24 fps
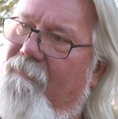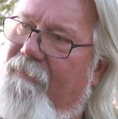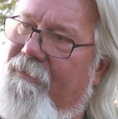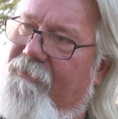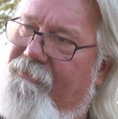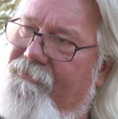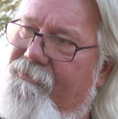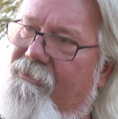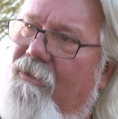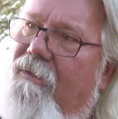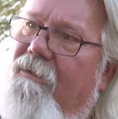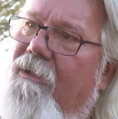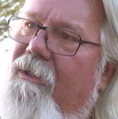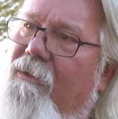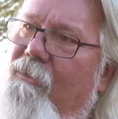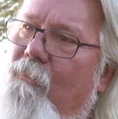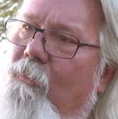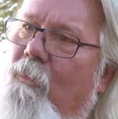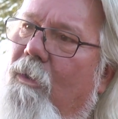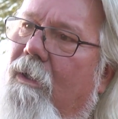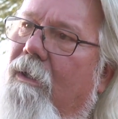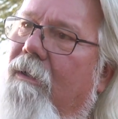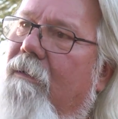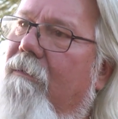they're starting the
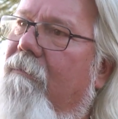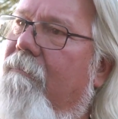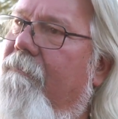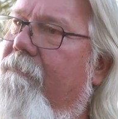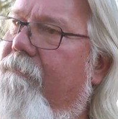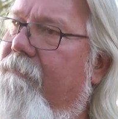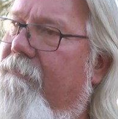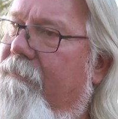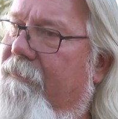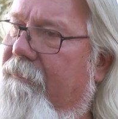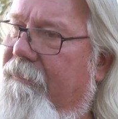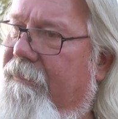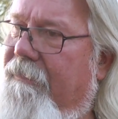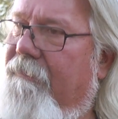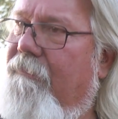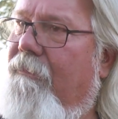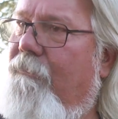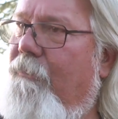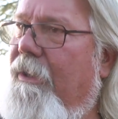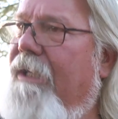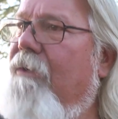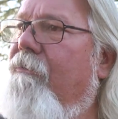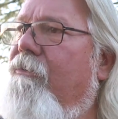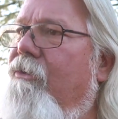wall
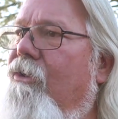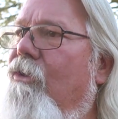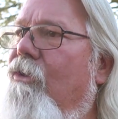around